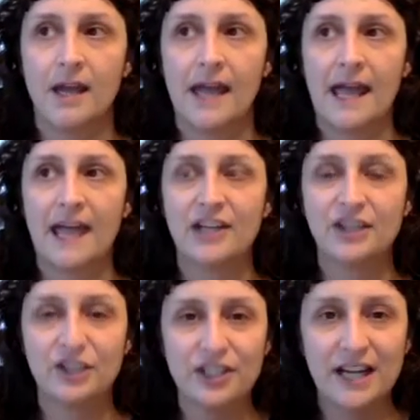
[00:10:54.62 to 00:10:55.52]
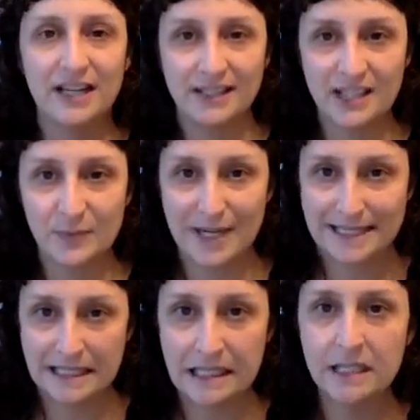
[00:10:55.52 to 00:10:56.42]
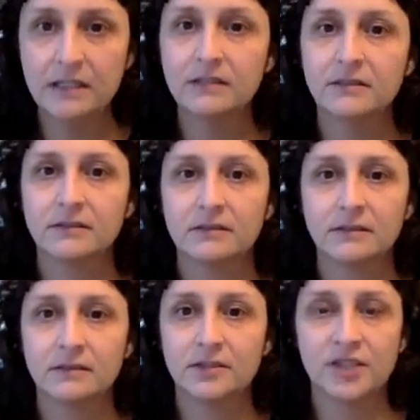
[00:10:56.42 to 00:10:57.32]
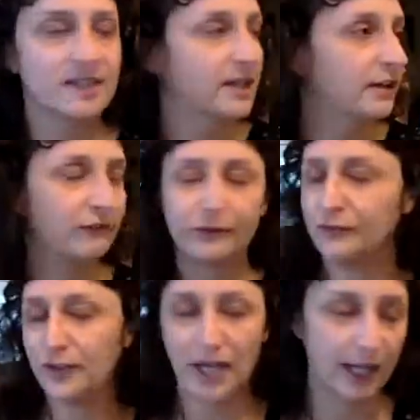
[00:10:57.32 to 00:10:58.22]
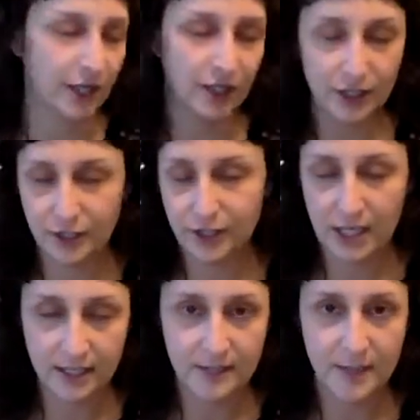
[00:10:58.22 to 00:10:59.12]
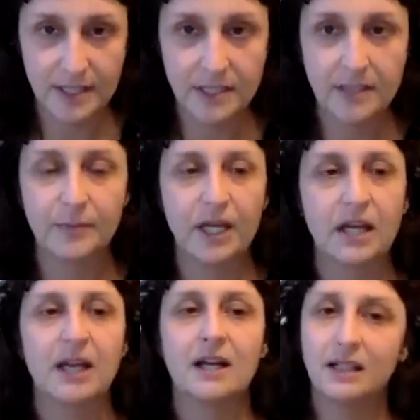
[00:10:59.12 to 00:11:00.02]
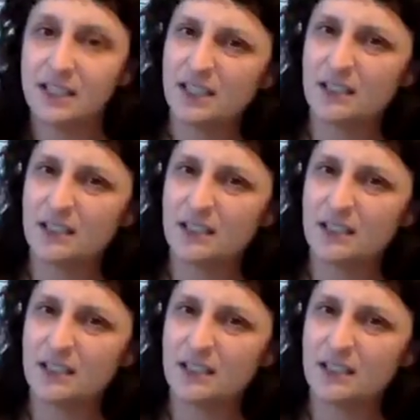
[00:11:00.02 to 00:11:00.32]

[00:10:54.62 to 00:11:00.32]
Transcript: and you're not expressing it, just like if you feel anger and you're not expressing it, but let's